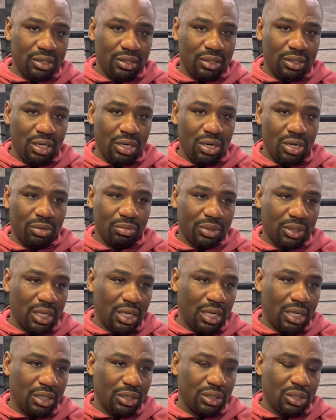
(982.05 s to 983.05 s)
You know what I'm
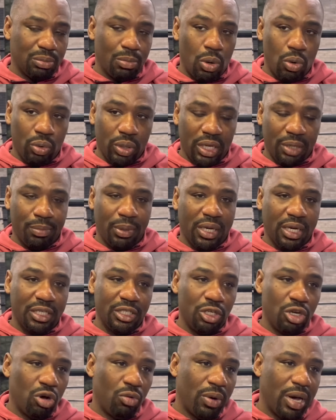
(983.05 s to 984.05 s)
saying? Smoking. Because
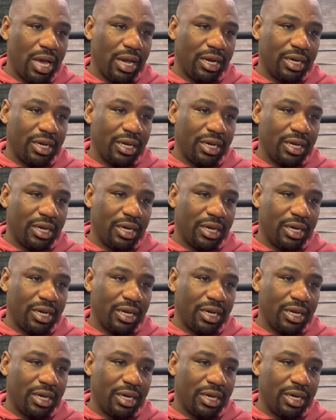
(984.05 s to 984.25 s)
you know why?